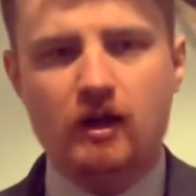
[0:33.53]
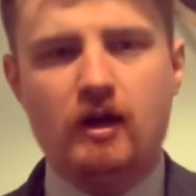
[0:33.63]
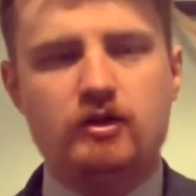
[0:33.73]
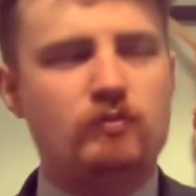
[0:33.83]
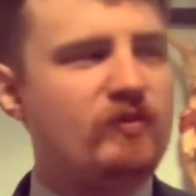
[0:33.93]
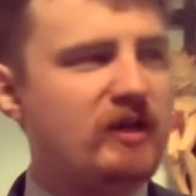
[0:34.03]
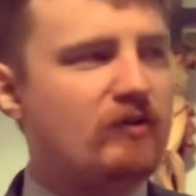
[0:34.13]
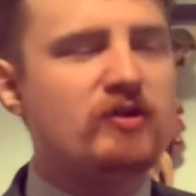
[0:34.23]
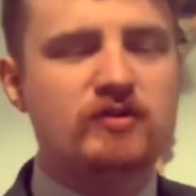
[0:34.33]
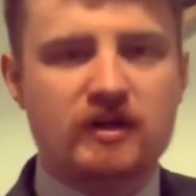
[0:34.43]
something you're
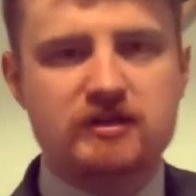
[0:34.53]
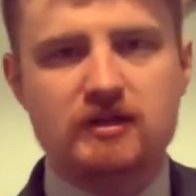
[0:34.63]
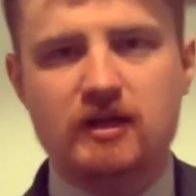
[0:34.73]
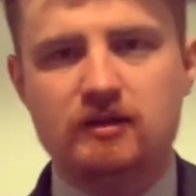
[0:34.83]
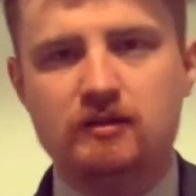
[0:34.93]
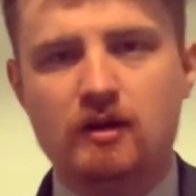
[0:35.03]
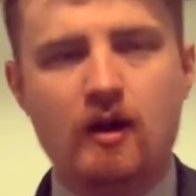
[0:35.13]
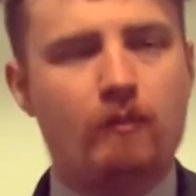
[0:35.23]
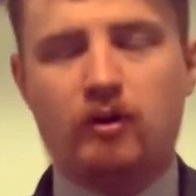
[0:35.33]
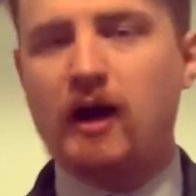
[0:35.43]
interested in,
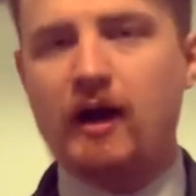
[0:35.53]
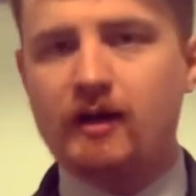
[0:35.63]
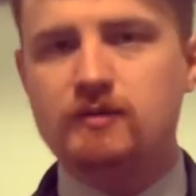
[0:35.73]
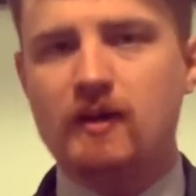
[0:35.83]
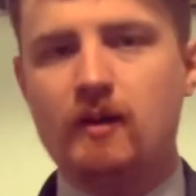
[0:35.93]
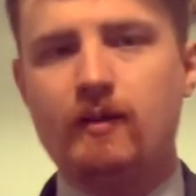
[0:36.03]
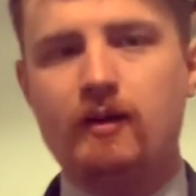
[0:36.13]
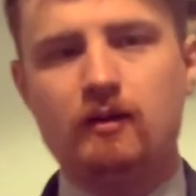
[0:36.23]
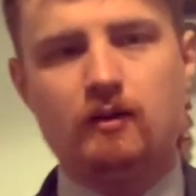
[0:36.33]
pride maybe.